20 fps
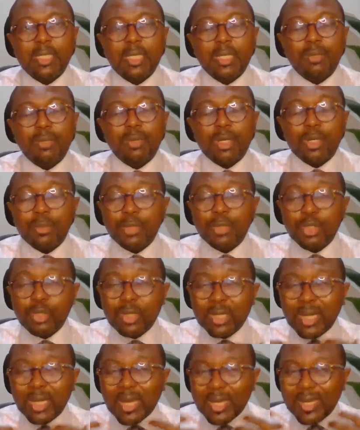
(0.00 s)
We're going to be looking
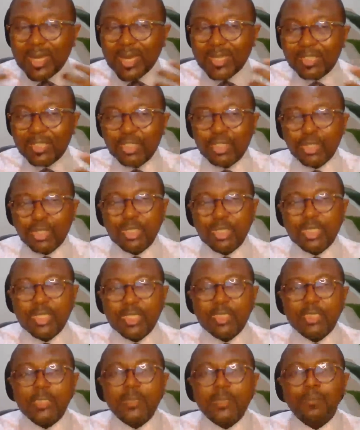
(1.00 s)
at case
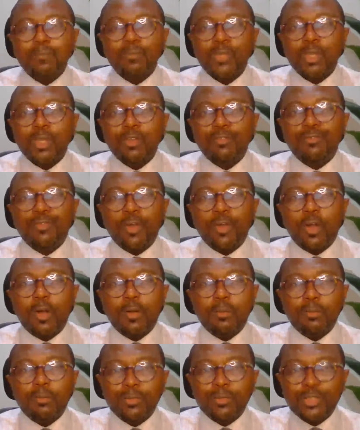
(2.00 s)
studies
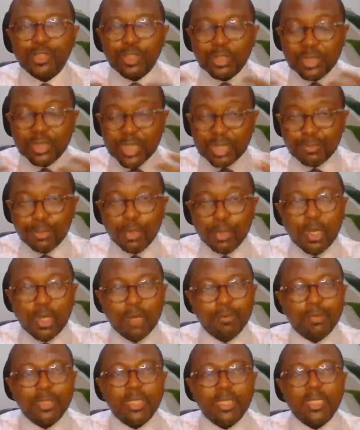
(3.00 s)
from successful
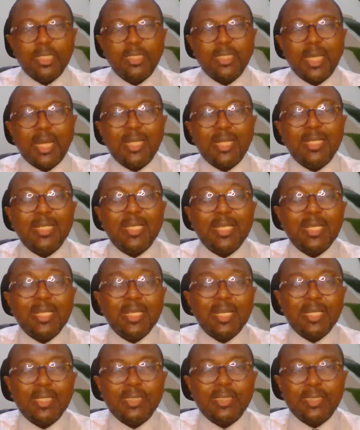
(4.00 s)
companies and
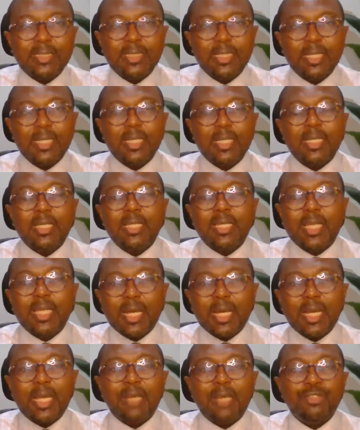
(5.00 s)
leaders that
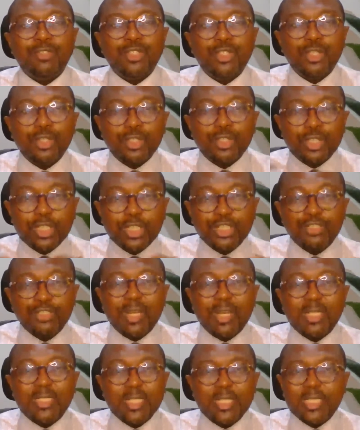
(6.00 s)
have used these
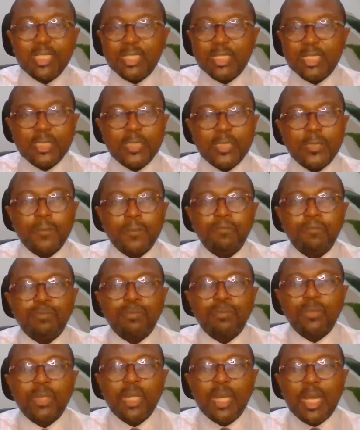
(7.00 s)
strategies,
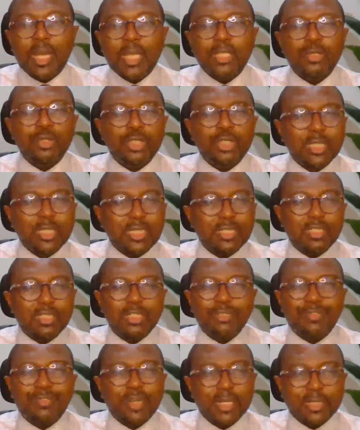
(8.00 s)
and you'll see the
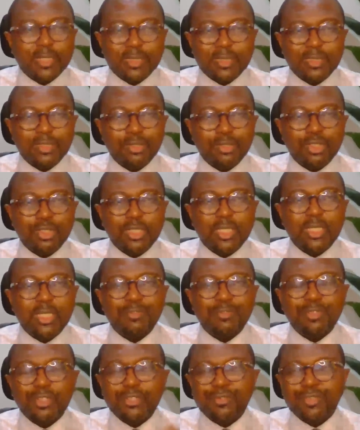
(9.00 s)
difference. You'll see the
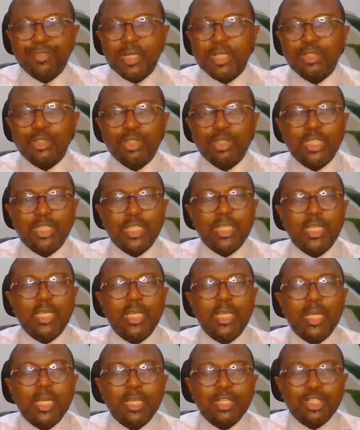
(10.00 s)
difference. You see
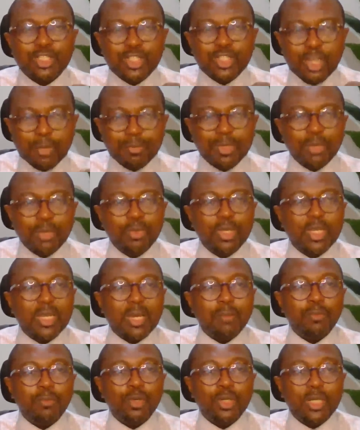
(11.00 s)
something we can
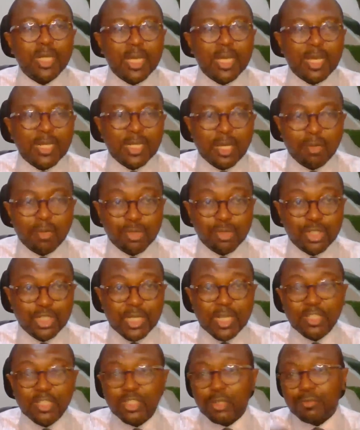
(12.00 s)
both learn. I'll be sharing
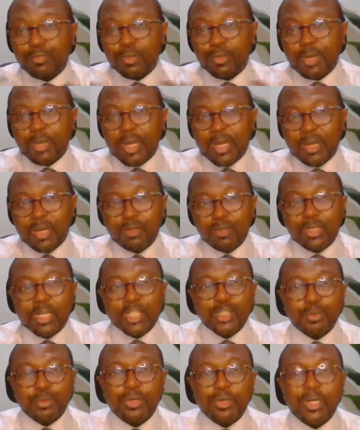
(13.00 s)
some from my own
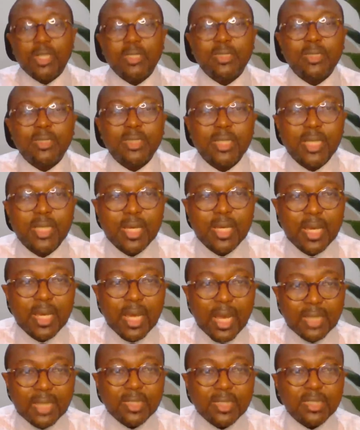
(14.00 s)
experience
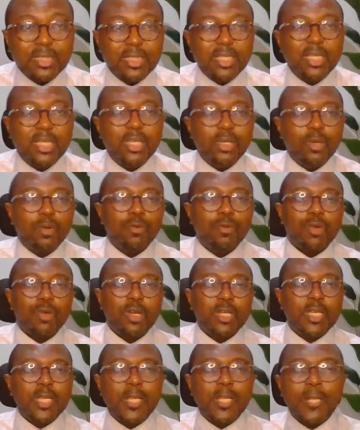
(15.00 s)
as a CEO
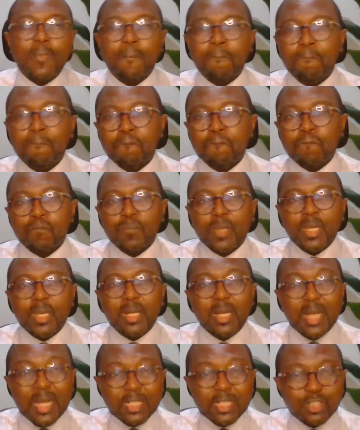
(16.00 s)
running a
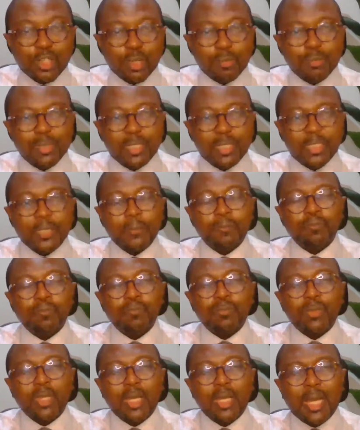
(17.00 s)
large company.
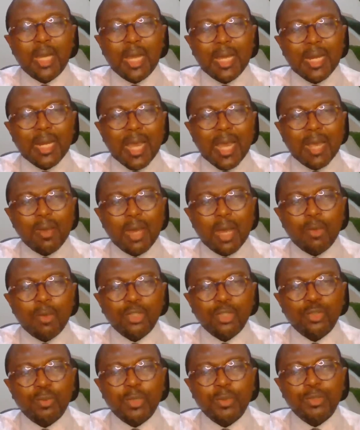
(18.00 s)
And I want
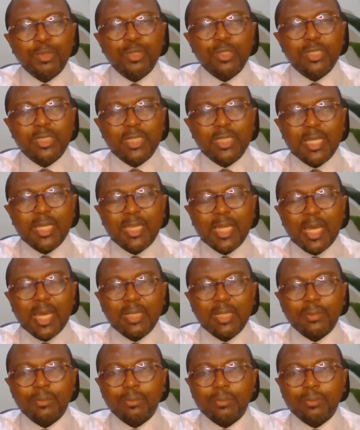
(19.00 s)
to be able to say that